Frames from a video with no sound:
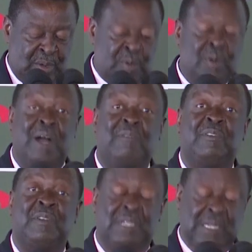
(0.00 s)
who
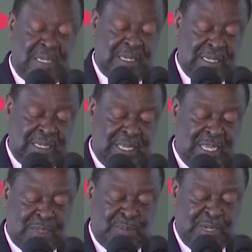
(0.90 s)
have recently
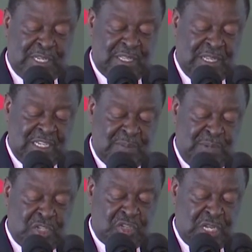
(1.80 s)
expressed their
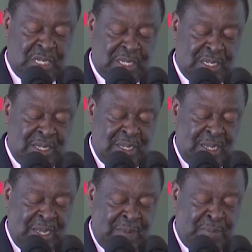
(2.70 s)
displeasure
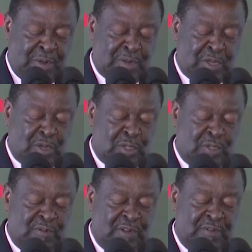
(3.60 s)
about the
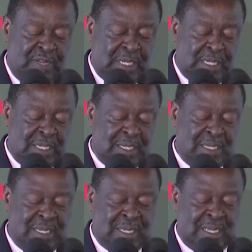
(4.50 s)
cost of living
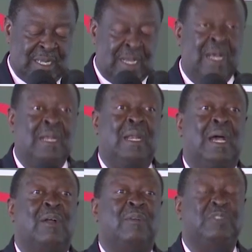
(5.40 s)
and
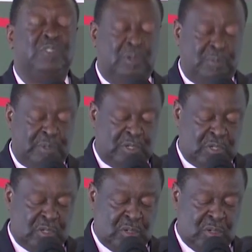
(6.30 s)
lack of
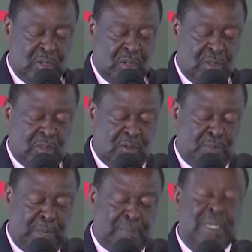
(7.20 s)
jobs through
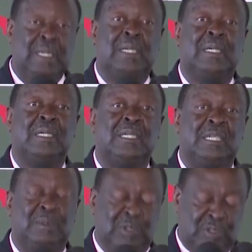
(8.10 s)
public
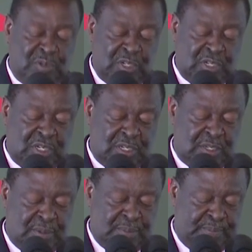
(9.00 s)
demonstrations.